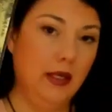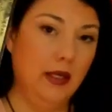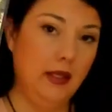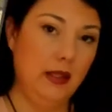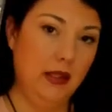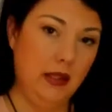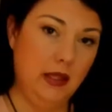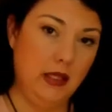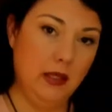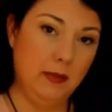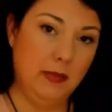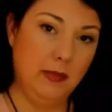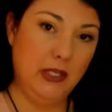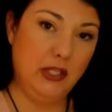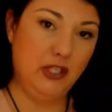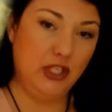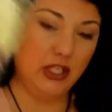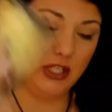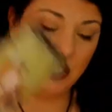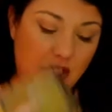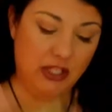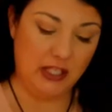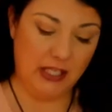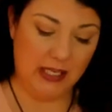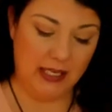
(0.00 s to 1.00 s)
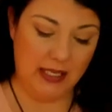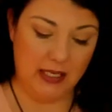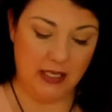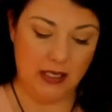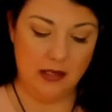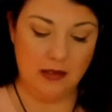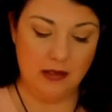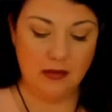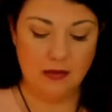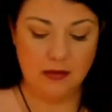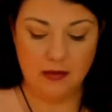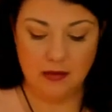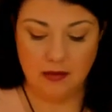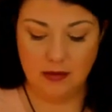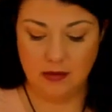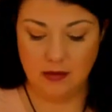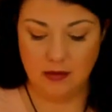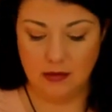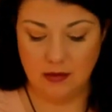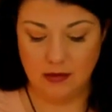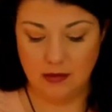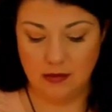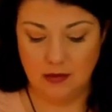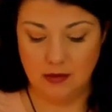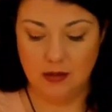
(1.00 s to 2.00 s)
The Magician,
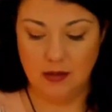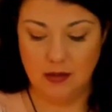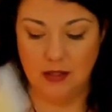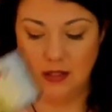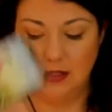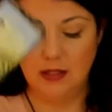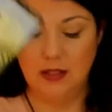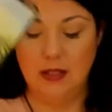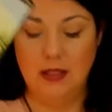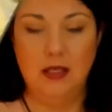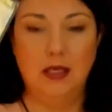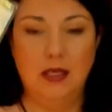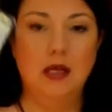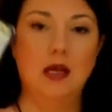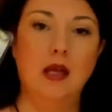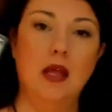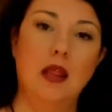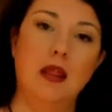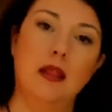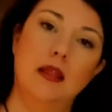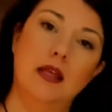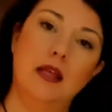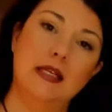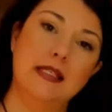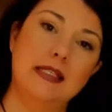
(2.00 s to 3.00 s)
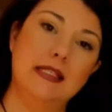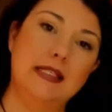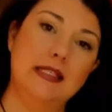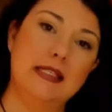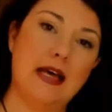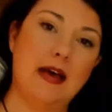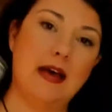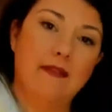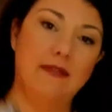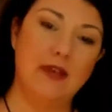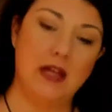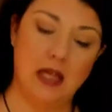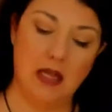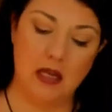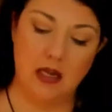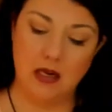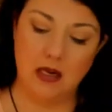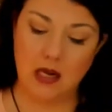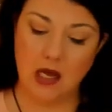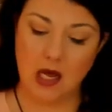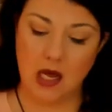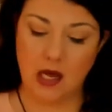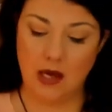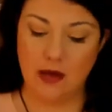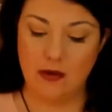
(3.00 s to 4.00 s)
the Seven
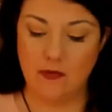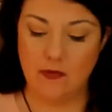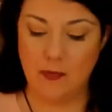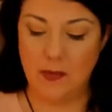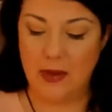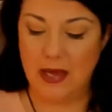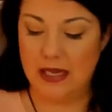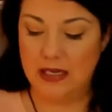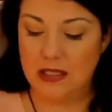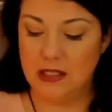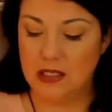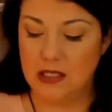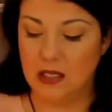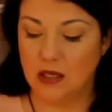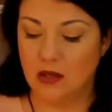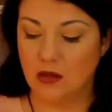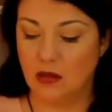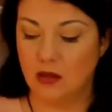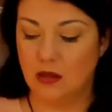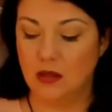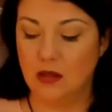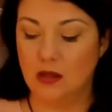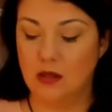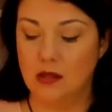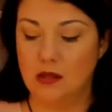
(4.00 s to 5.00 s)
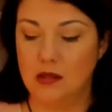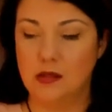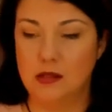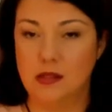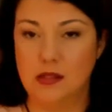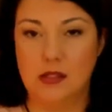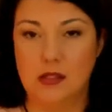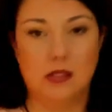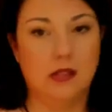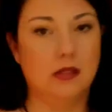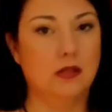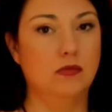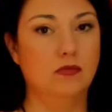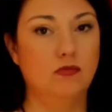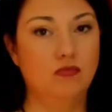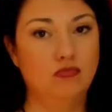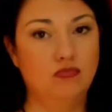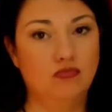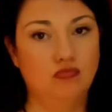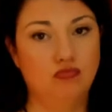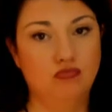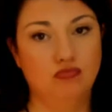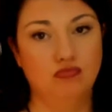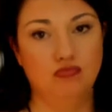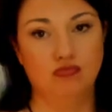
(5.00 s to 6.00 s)
of Pentacles,
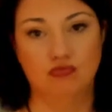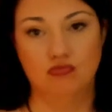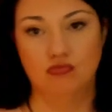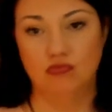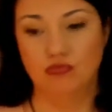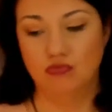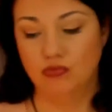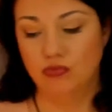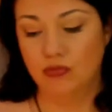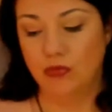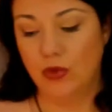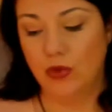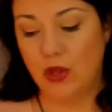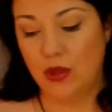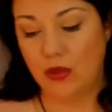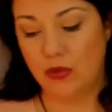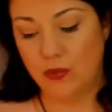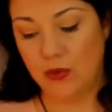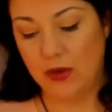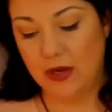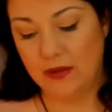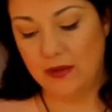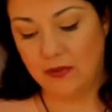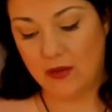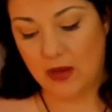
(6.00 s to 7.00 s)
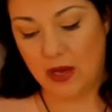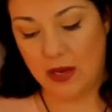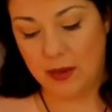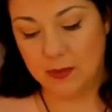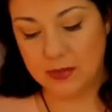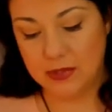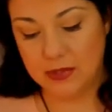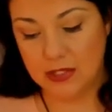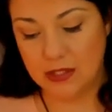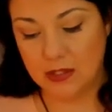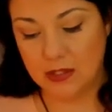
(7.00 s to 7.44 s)
the Three of Cups.